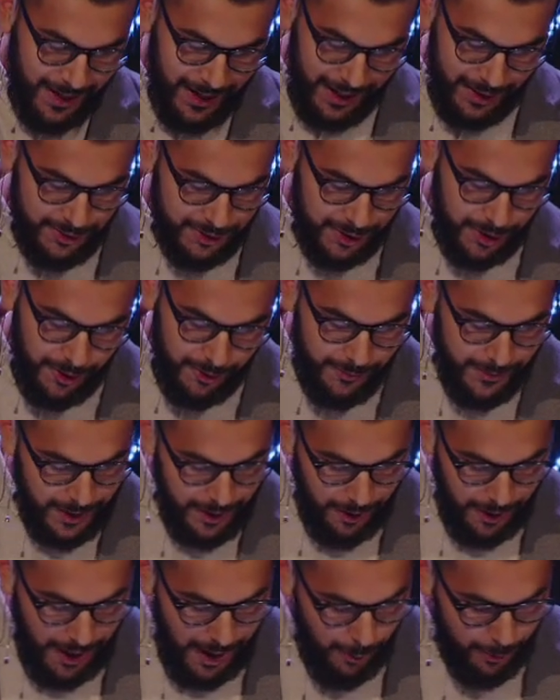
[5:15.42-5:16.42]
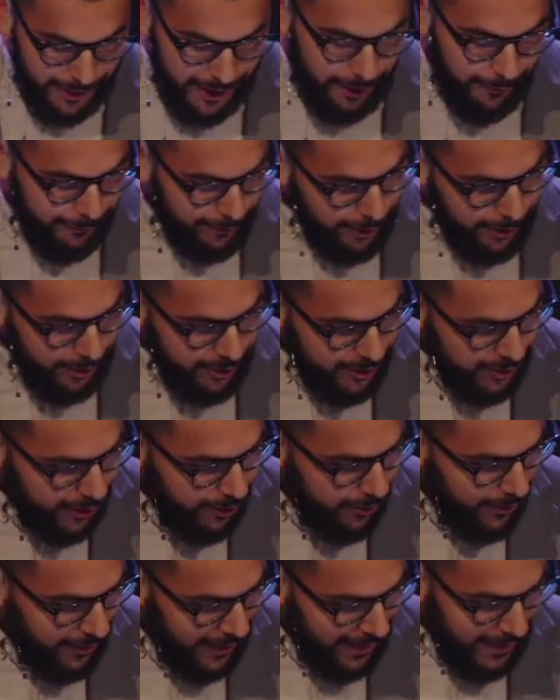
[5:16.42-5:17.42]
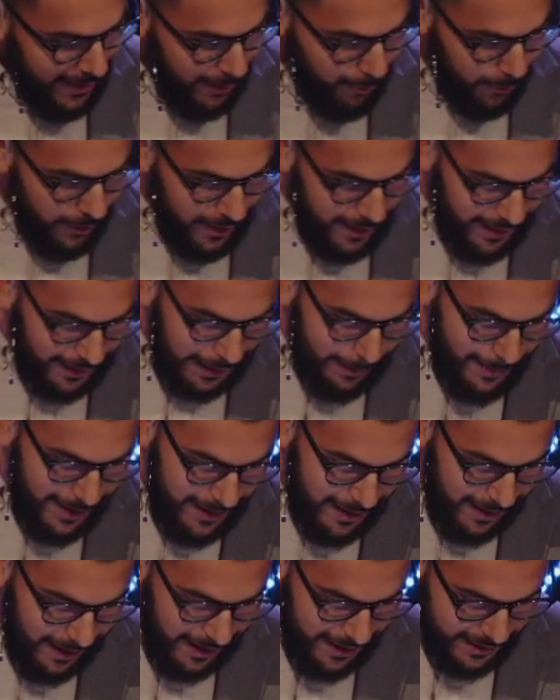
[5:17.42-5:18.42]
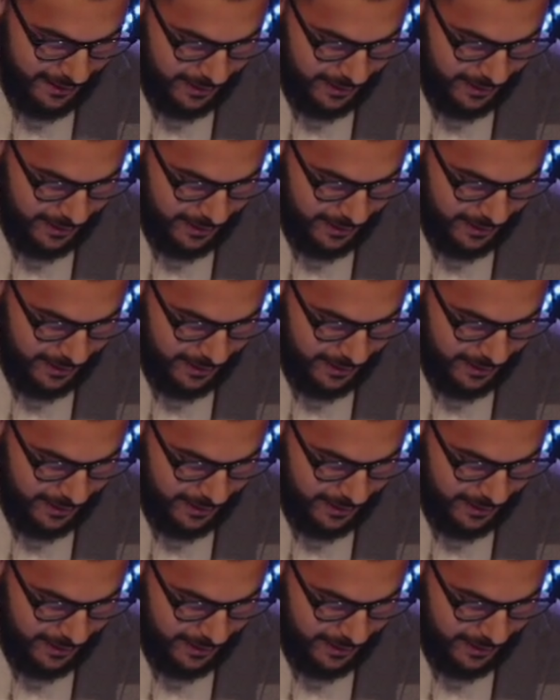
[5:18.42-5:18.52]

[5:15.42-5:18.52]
And so, without further ado, let me